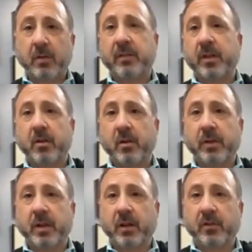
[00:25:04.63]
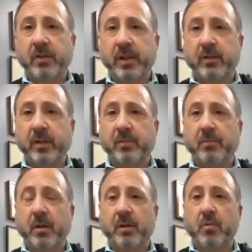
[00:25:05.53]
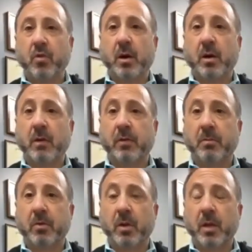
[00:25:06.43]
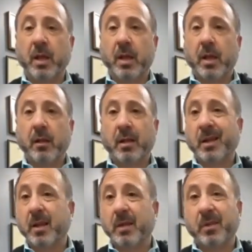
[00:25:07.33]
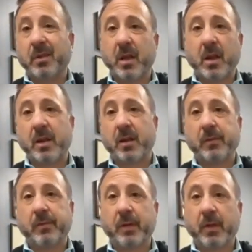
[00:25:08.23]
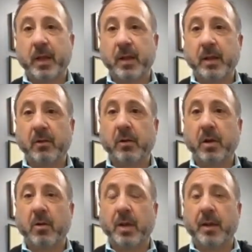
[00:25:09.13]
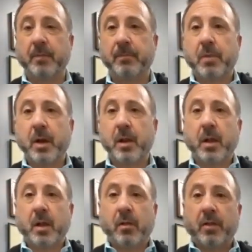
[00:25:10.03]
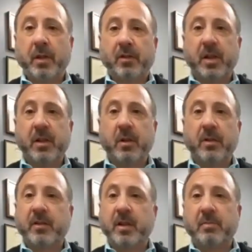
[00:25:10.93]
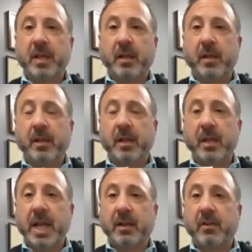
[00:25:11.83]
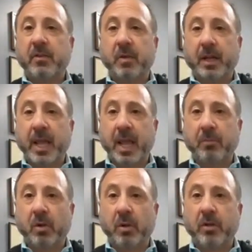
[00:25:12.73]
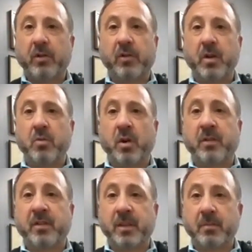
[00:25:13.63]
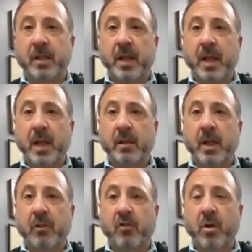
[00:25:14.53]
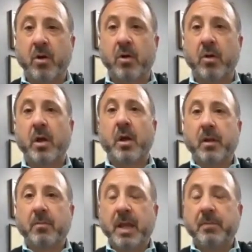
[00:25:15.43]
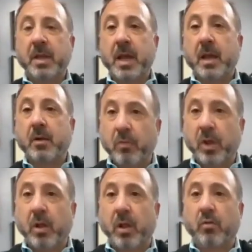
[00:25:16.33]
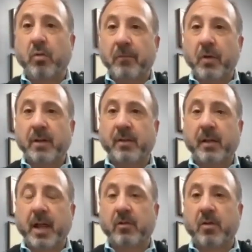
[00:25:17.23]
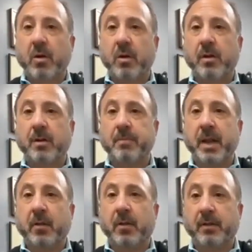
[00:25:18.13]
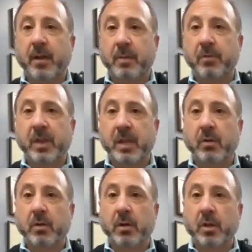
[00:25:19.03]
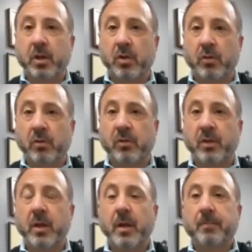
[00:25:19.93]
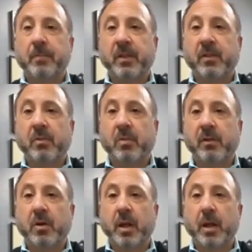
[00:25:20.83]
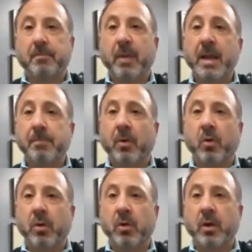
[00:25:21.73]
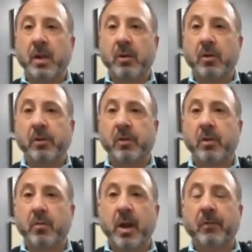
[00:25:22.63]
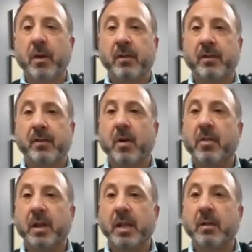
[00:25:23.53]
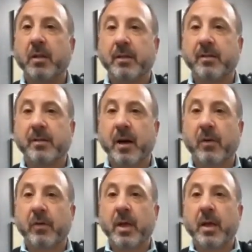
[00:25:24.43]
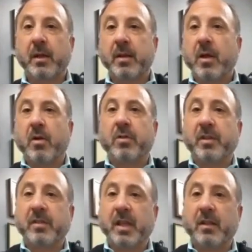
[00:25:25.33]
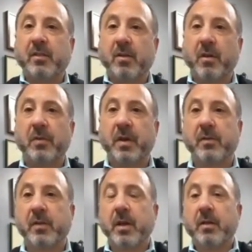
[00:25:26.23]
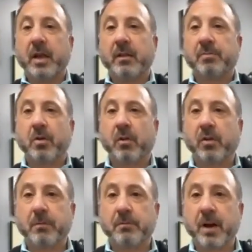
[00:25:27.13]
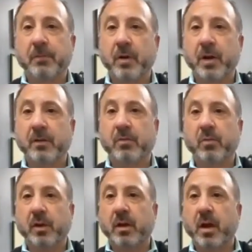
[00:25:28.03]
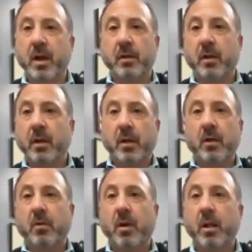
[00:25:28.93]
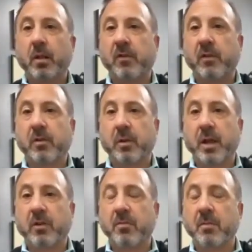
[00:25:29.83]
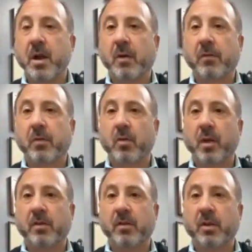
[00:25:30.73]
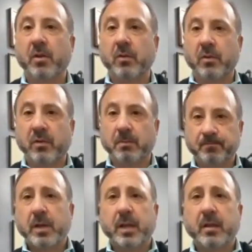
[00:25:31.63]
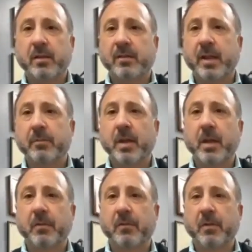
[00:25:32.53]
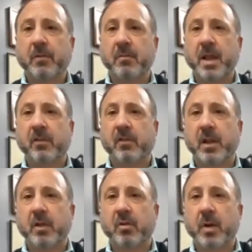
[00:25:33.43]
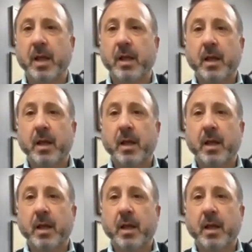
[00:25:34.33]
I would say nerve conduction testing is probably more uncomfortable. And a lot of times they say, I didn't even feel that needle go in. But this needle is going to be connected to a cable. There's no more stimulating electrode. There may be what we call a reference electrode, depending on the type of needle used. This is what's called a bipolar needle. So the reference is on the needle itself, not on the skin surface. That's personal preference, what kind a neurologist or electromyographer wants to use. We'll get the same type of information either way.